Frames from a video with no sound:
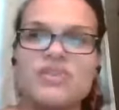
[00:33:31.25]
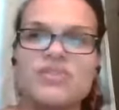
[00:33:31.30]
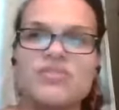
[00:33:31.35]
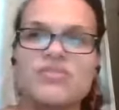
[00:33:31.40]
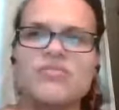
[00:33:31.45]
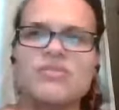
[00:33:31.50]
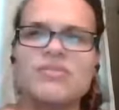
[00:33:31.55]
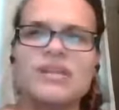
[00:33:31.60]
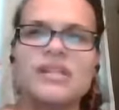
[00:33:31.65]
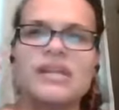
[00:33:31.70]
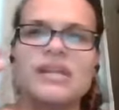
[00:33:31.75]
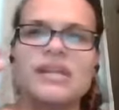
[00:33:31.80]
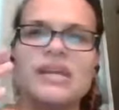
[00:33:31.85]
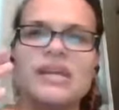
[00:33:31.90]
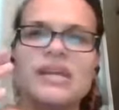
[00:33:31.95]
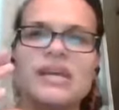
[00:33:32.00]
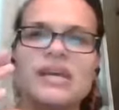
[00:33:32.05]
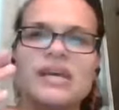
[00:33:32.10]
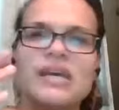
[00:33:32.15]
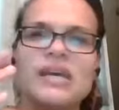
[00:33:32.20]
you really
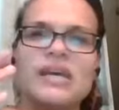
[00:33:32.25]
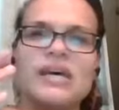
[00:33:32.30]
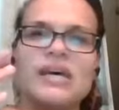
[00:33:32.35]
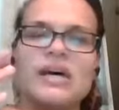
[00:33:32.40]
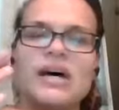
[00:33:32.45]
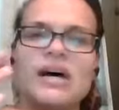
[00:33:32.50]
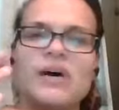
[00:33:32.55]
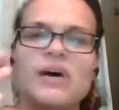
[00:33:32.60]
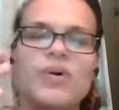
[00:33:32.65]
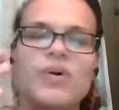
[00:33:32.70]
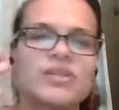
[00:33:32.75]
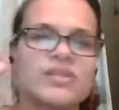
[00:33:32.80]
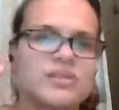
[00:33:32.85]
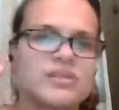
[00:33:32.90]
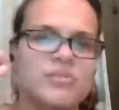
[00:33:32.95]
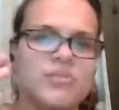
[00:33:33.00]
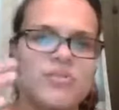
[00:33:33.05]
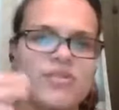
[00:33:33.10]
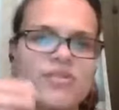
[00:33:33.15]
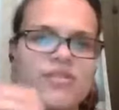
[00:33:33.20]
uh, want
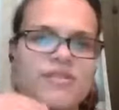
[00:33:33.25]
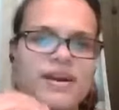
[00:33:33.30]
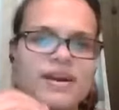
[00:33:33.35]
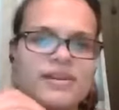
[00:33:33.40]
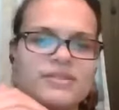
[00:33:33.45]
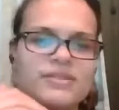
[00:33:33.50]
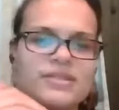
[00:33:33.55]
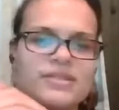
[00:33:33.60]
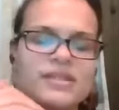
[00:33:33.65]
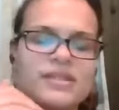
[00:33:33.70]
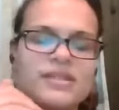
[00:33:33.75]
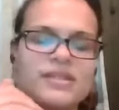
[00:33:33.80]
support around?